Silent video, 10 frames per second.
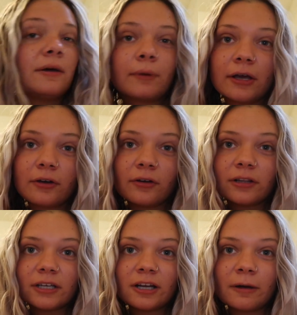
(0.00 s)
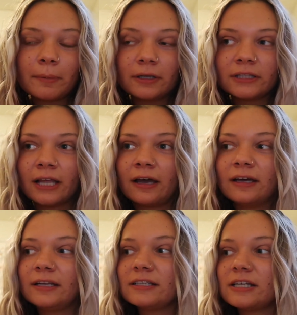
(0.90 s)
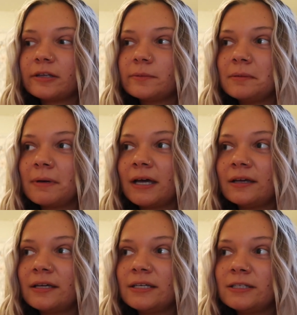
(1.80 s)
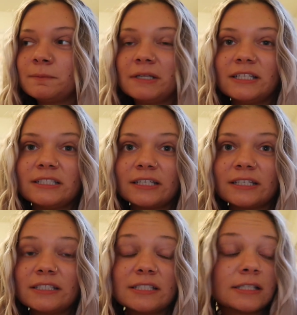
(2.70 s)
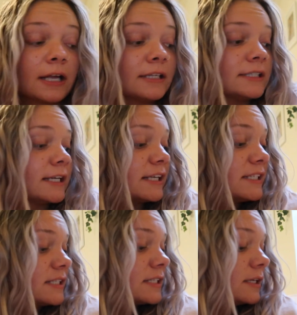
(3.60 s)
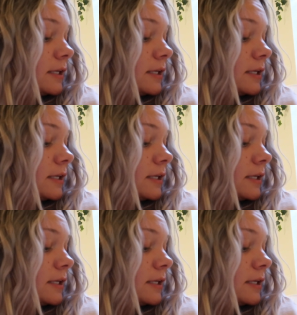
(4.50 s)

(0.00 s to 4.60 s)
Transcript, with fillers: When I go to look it up online, it tells me my speeding ticket does not exist.